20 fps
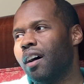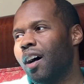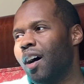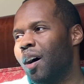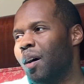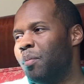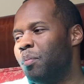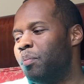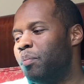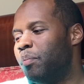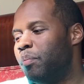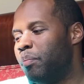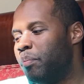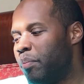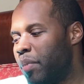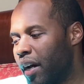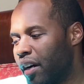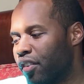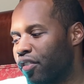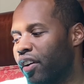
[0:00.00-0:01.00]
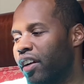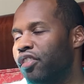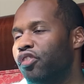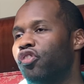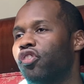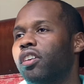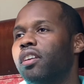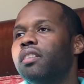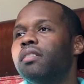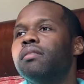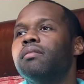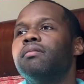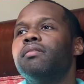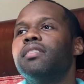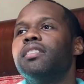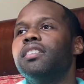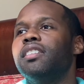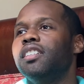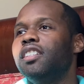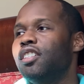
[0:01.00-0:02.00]
a better engine,
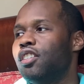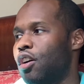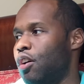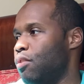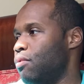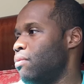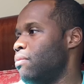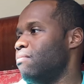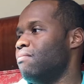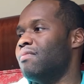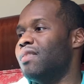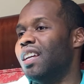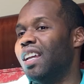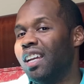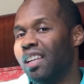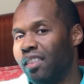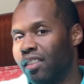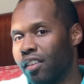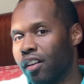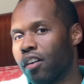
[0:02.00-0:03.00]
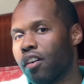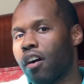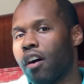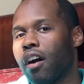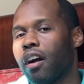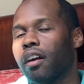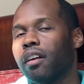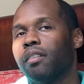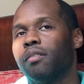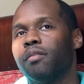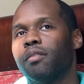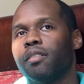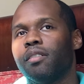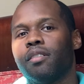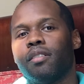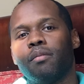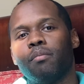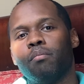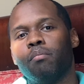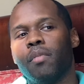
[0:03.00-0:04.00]
in the car,
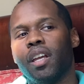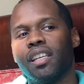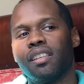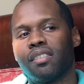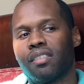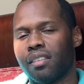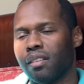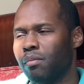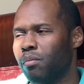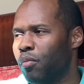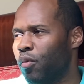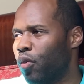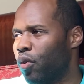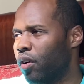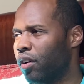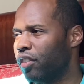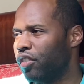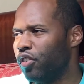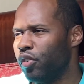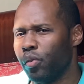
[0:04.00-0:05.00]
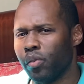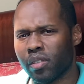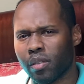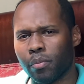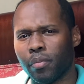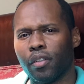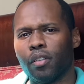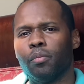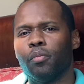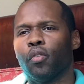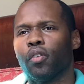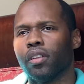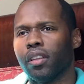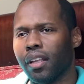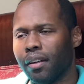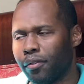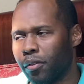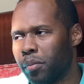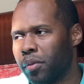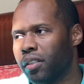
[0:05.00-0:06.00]
makes it more usable, more
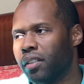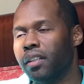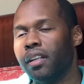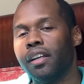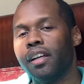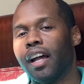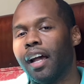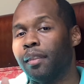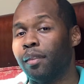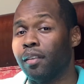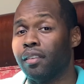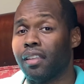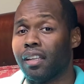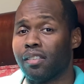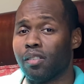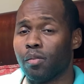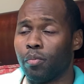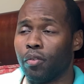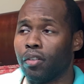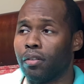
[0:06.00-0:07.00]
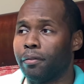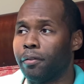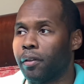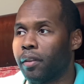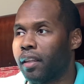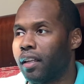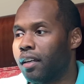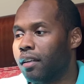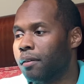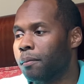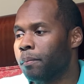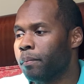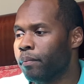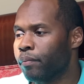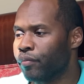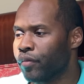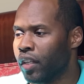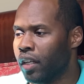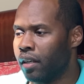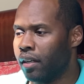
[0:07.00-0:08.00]
livable. I think that's a beautiful thing.
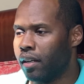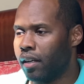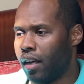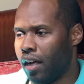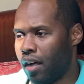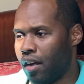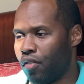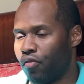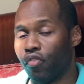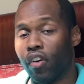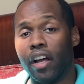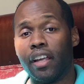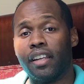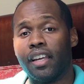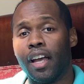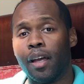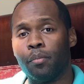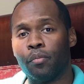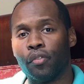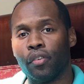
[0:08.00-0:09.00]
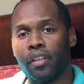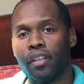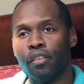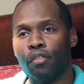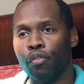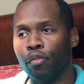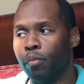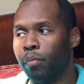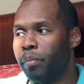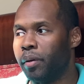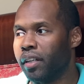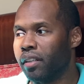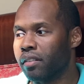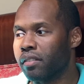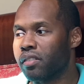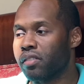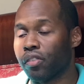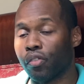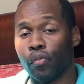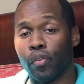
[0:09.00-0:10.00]
Rod Emery, who
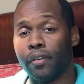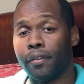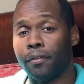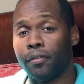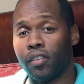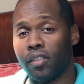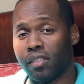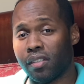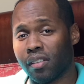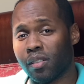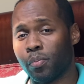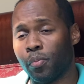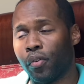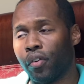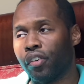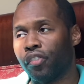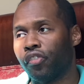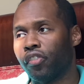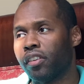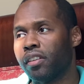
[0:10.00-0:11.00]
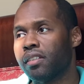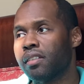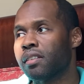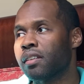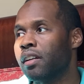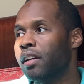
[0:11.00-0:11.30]
builds 356 Porsches,